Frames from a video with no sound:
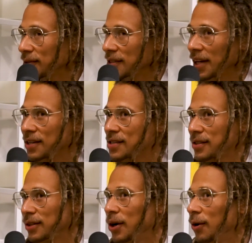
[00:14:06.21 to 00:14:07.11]
It was like a
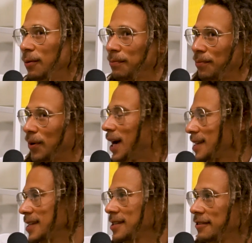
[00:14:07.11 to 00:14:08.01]
slow
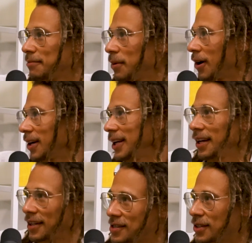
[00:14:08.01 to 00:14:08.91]
process of
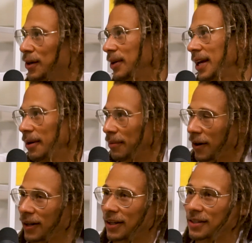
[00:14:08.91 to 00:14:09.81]
partying and slowing
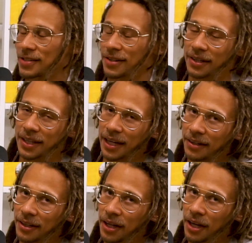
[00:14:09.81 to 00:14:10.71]

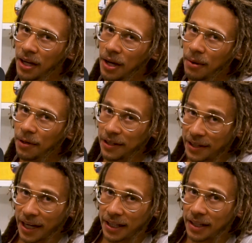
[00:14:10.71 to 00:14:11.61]
down. But
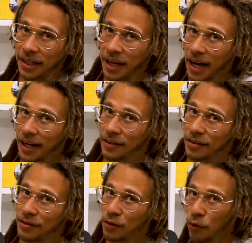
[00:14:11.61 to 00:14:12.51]
then I
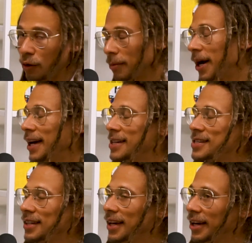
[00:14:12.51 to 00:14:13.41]
tore my
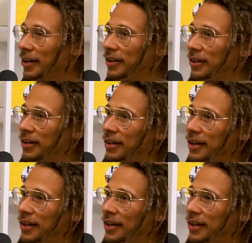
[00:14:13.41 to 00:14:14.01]
ACL.